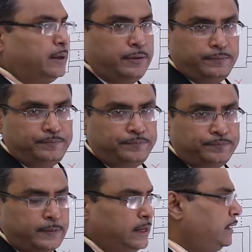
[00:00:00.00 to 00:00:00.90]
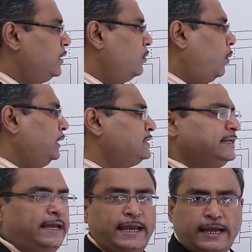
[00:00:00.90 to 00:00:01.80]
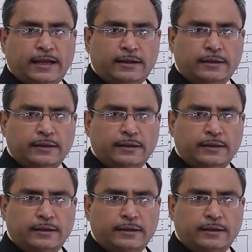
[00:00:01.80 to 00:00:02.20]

table. What is A?